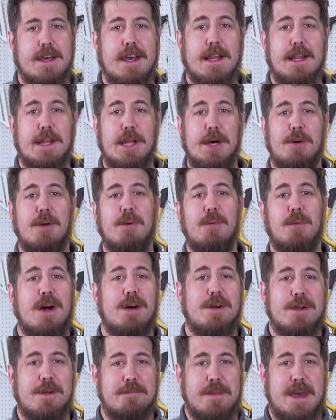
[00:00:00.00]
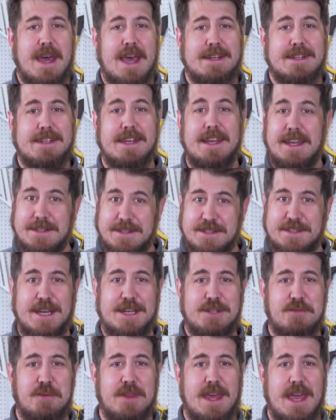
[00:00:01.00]
Hello and welcome back to
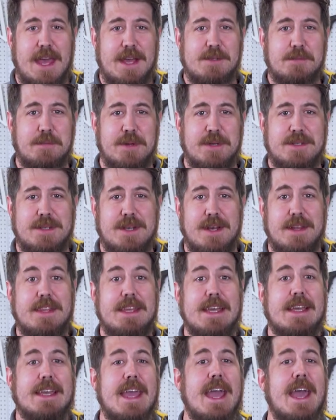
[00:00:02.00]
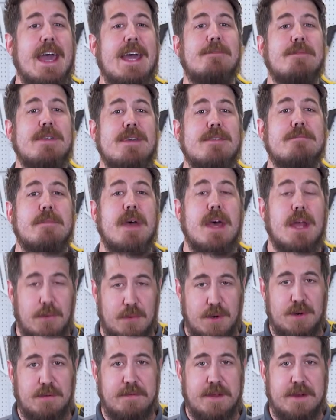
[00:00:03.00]
Insights with Experts on the Academy of Metal
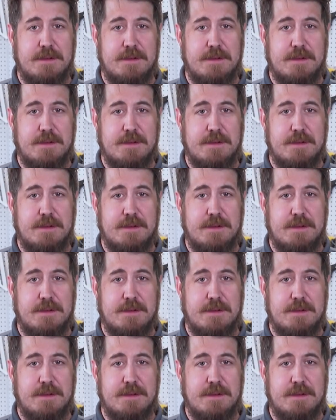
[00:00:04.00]
Roof